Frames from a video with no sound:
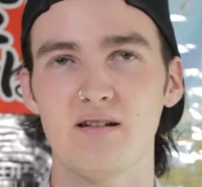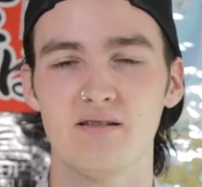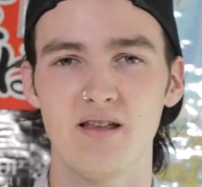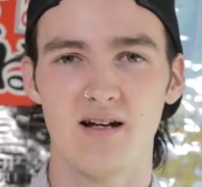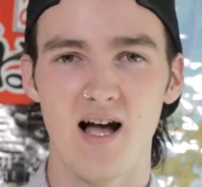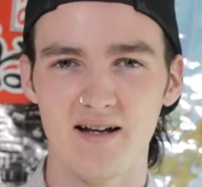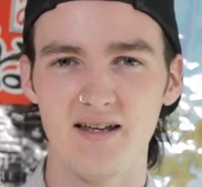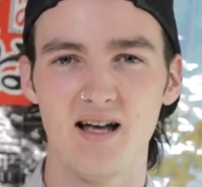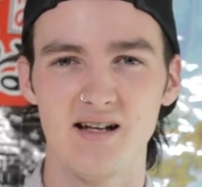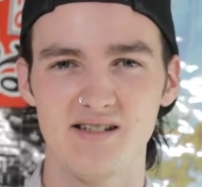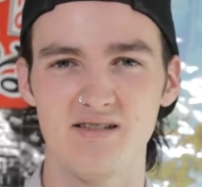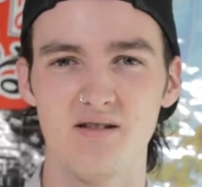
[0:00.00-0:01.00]
the
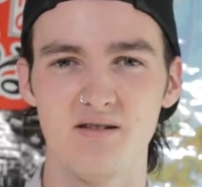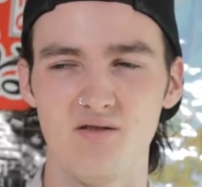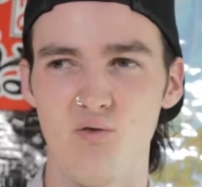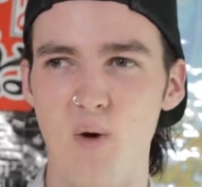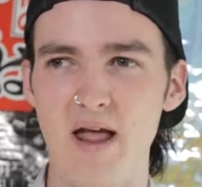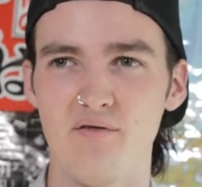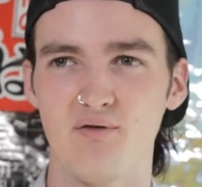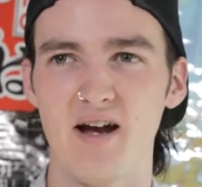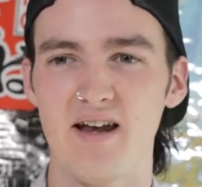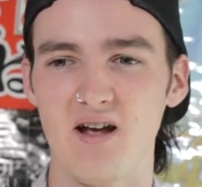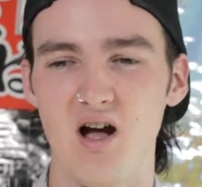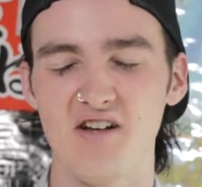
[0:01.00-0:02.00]
kakikata, the way of
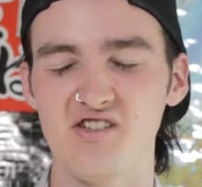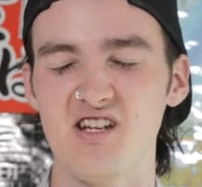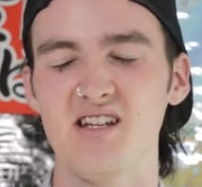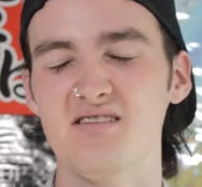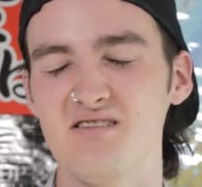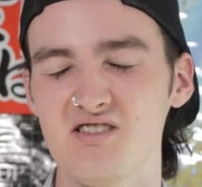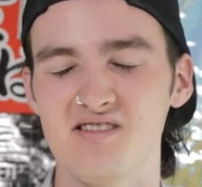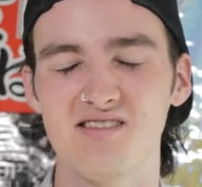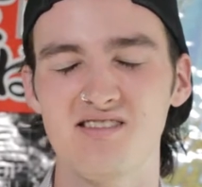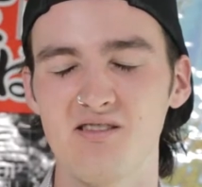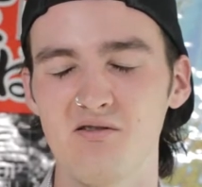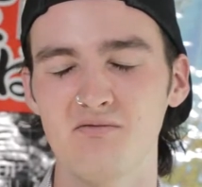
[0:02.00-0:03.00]
writing kanji, just
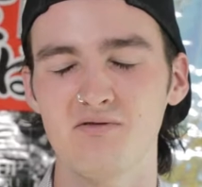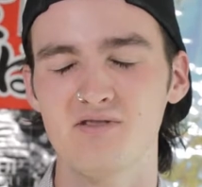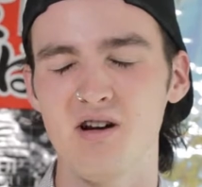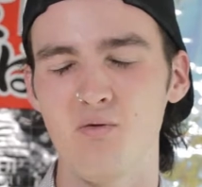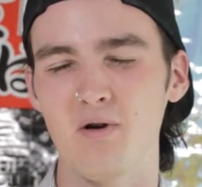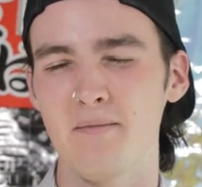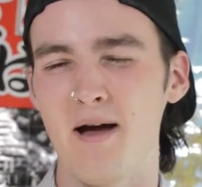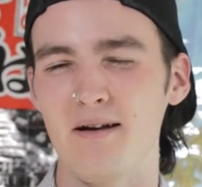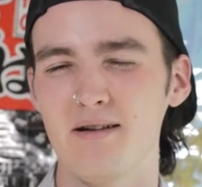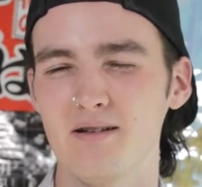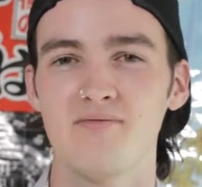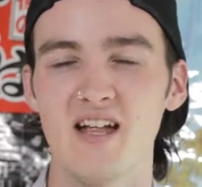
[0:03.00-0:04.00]
don't worry about it.